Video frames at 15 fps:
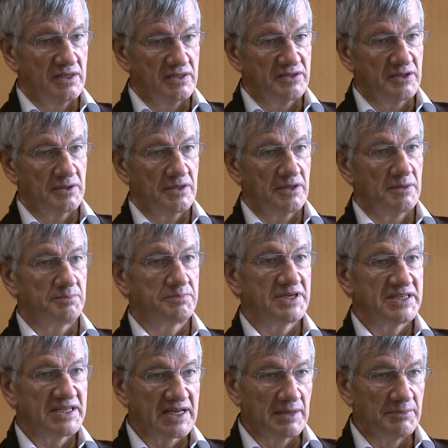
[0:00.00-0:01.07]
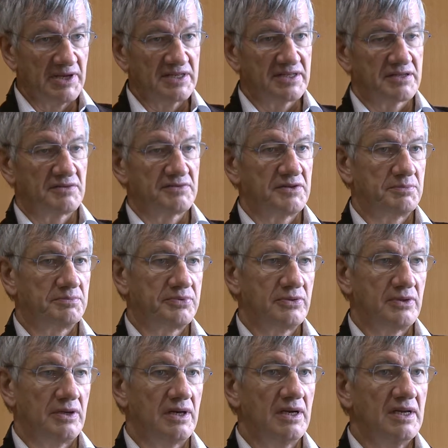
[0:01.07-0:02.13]
the predicament of the
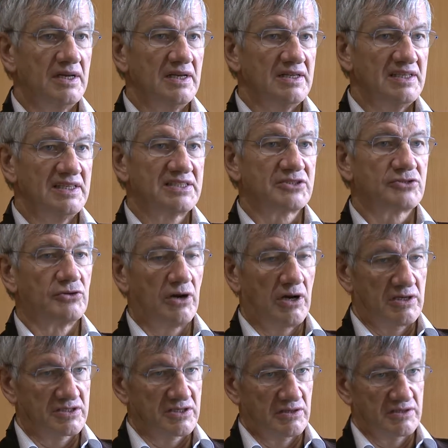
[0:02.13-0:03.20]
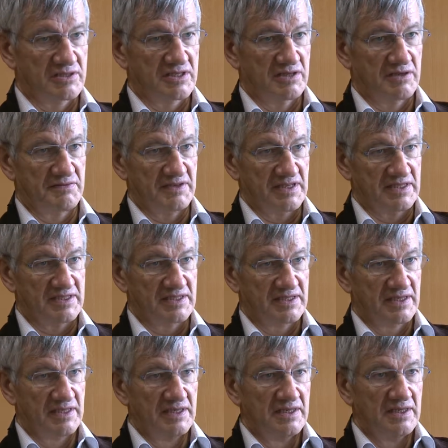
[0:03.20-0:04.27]
poor is through household surveys.
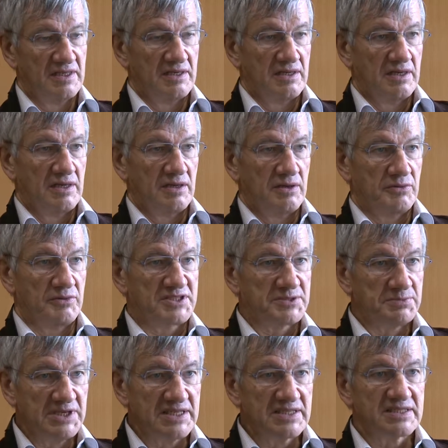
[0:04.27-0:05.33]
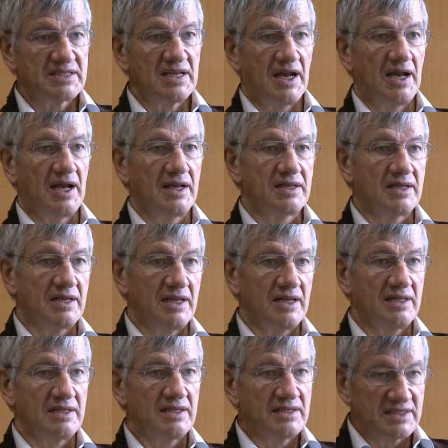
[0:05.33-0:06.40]
Which means that,
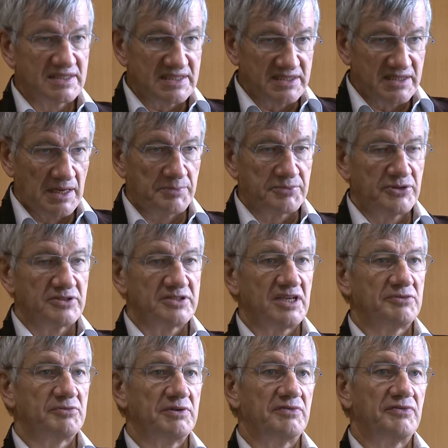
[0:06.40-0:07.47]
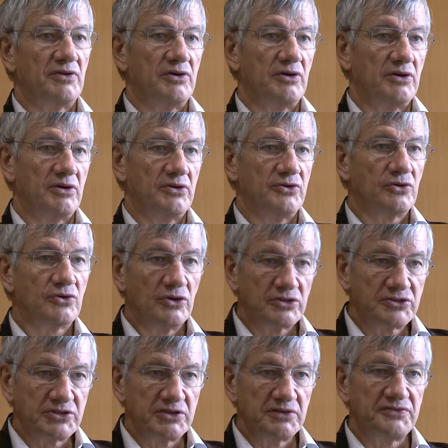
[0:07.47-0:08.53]
and this is an approach that we follow, you go
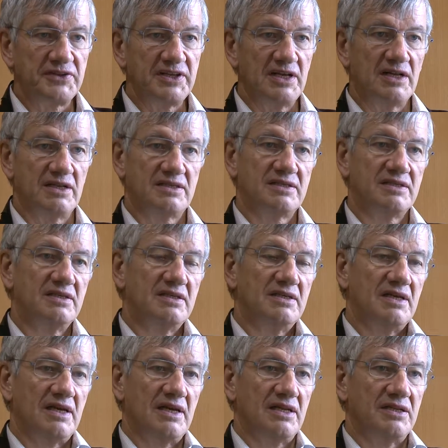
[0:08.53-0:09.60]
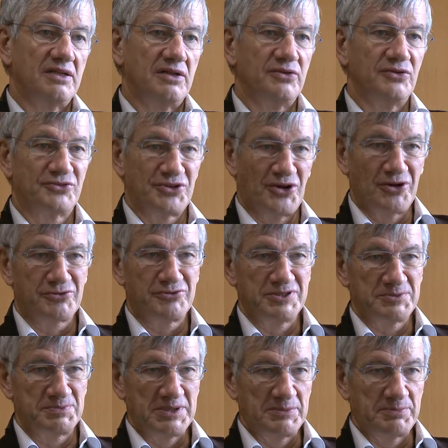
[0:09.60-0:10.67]
to the field and you talk
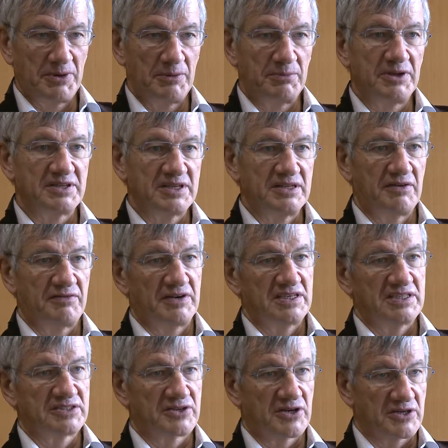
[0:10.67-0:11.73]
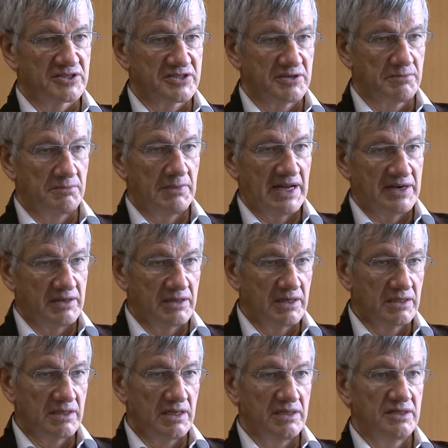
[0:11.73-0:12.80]
with people, but in a very structured manner.
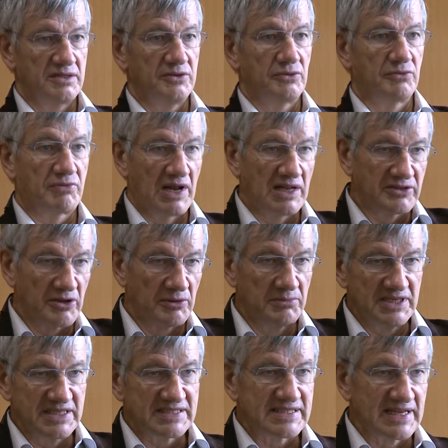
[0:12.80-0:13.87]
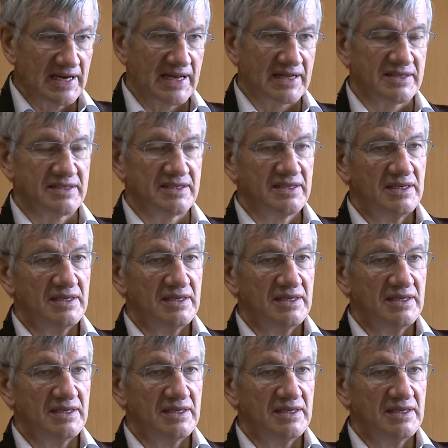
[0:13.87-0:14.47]
You randomly select